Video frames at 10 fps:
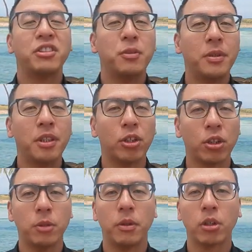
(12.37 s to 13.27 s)
similarly
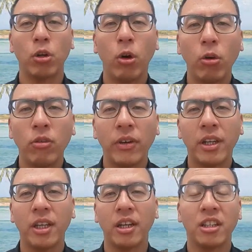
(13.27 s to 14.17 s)
talking about
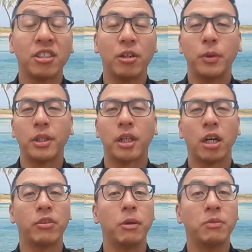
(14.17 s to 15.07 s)
COVID and asking everyone to take
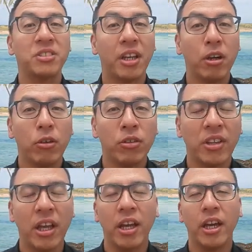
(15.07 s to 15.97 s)
care of
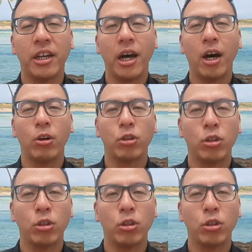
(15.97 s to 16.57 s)
themselves and how,